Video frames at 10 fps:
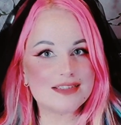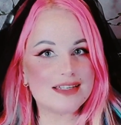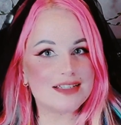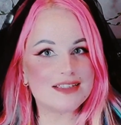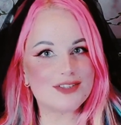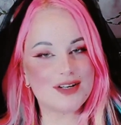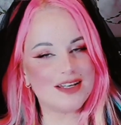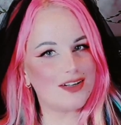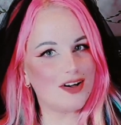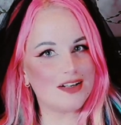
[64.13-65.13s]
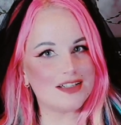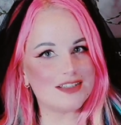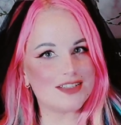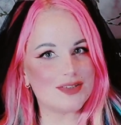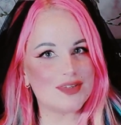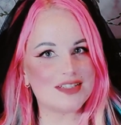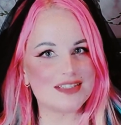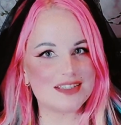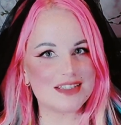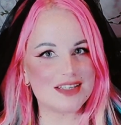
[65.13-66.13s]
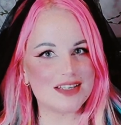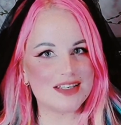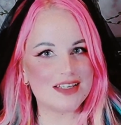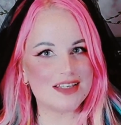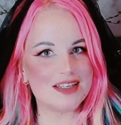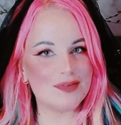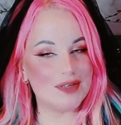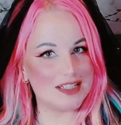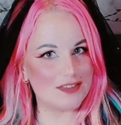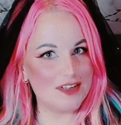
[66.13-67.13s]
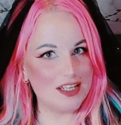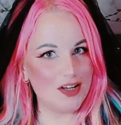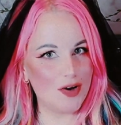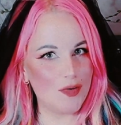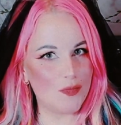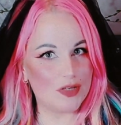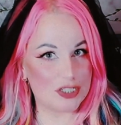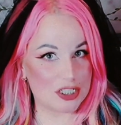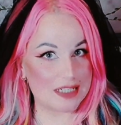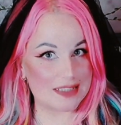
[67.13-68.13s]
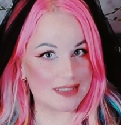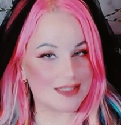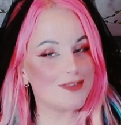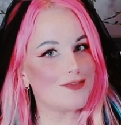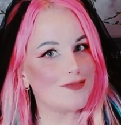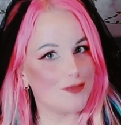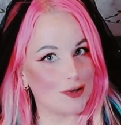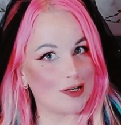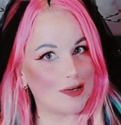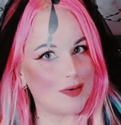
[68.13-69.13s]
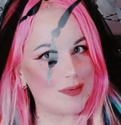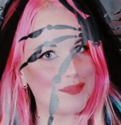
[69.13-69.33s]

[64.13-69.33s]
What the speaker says: get straight on into this week's video, which is folklore.